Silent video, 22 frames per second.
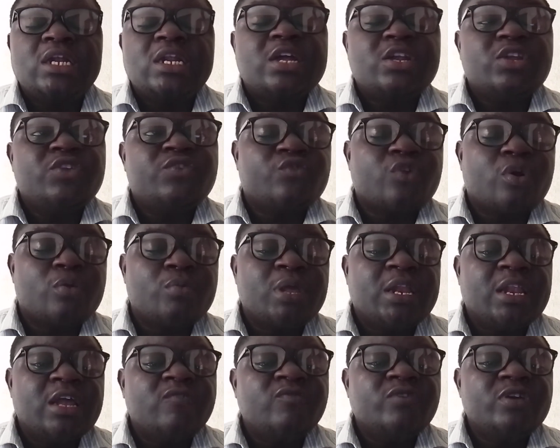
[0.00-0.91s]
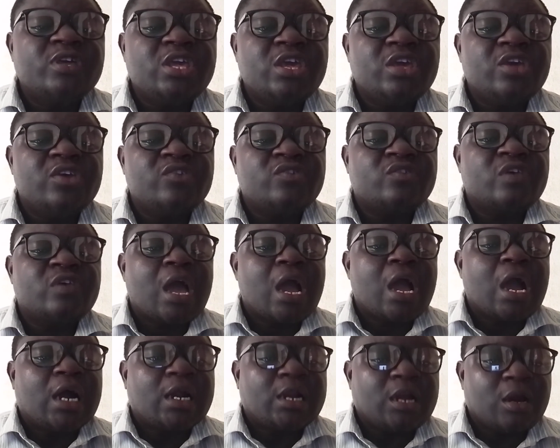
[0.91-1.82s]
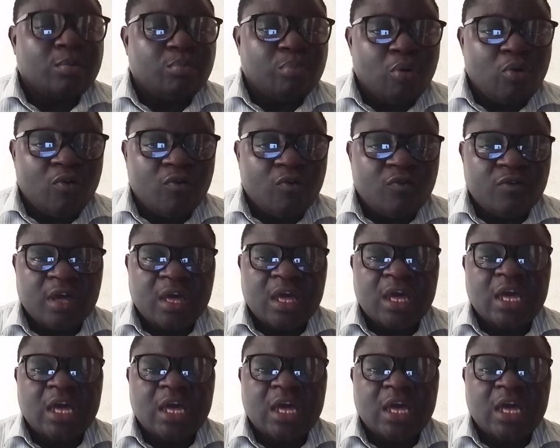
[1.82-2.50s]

that is from 11 years and above,